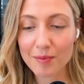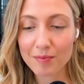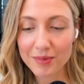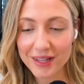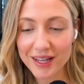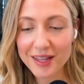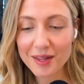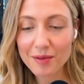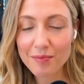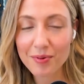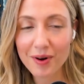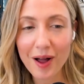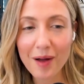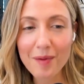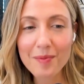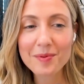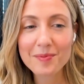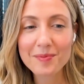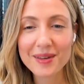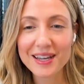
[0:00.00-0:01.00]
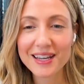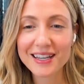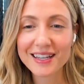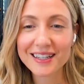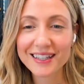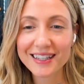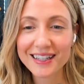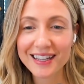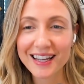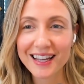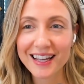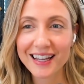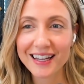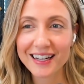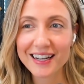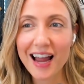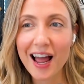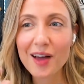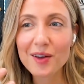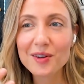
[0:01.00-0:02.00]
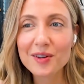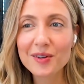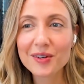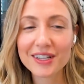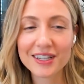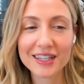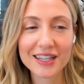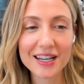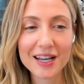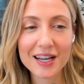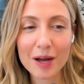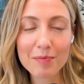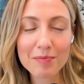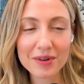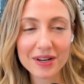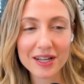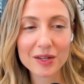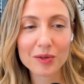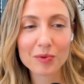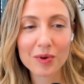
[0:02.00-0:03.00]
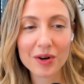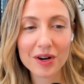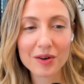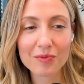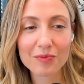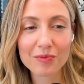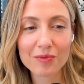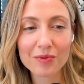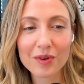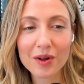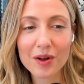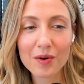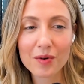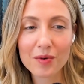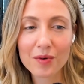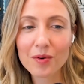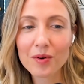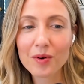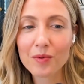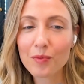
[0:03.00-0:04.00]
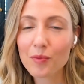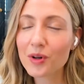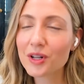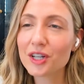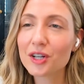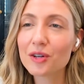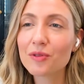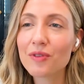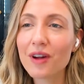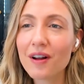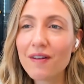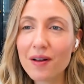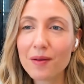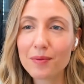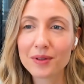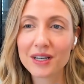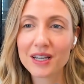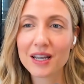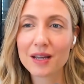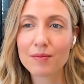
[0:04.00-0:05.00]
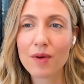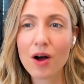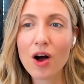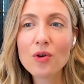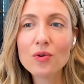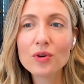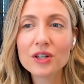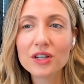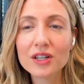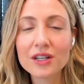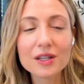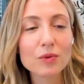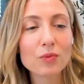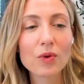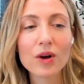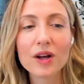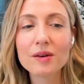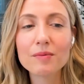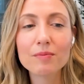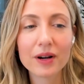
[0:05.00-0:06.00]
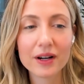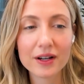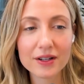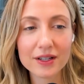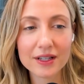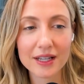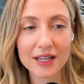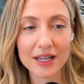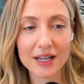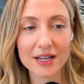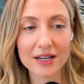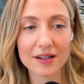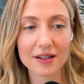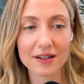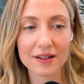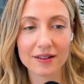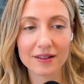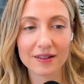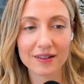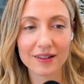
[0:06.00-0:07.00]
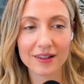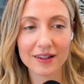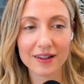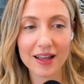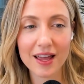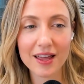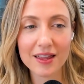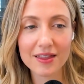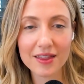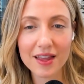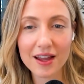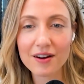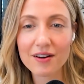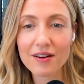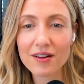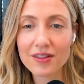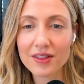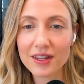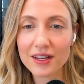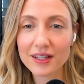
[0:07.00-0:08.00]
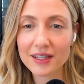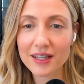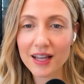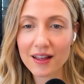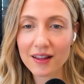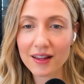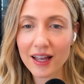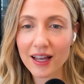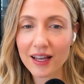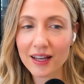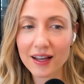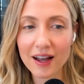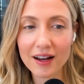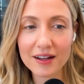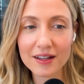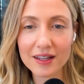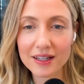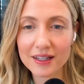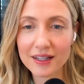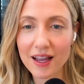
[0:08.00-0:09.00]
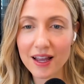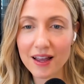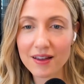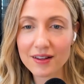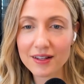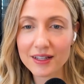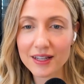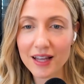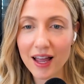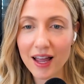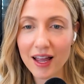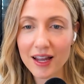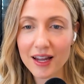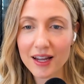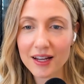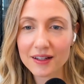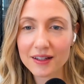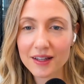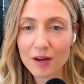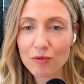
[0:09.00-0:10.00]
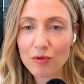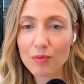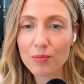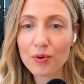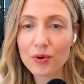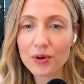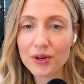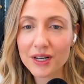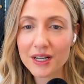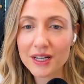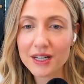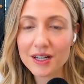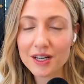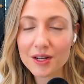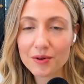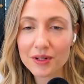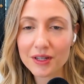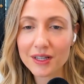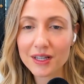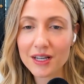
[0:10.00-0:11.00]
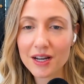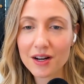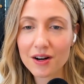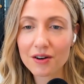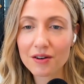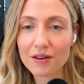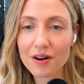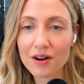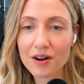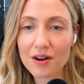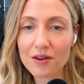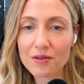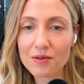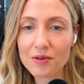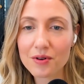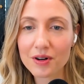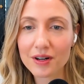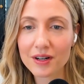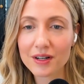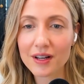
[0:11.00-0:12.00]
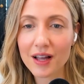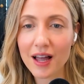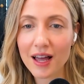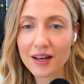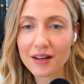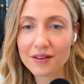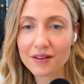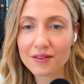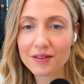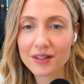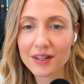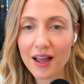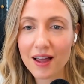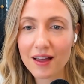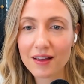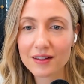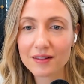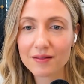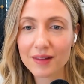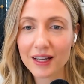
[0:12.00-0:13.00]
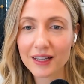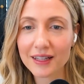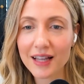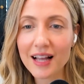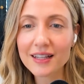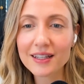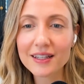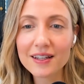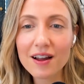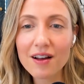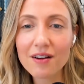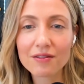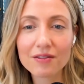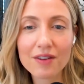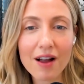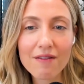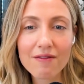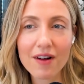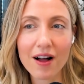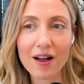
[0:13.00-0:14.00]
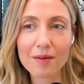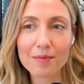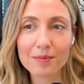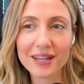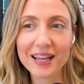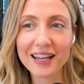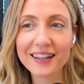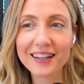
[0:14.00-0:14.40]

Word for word: but then the problem is now you just see companies where, oh, what's your RevOps team? Oh, it's just one person and they're on the set like kind of the sales side they report into a cro or a head of yep. sales i'm like that's not rev ops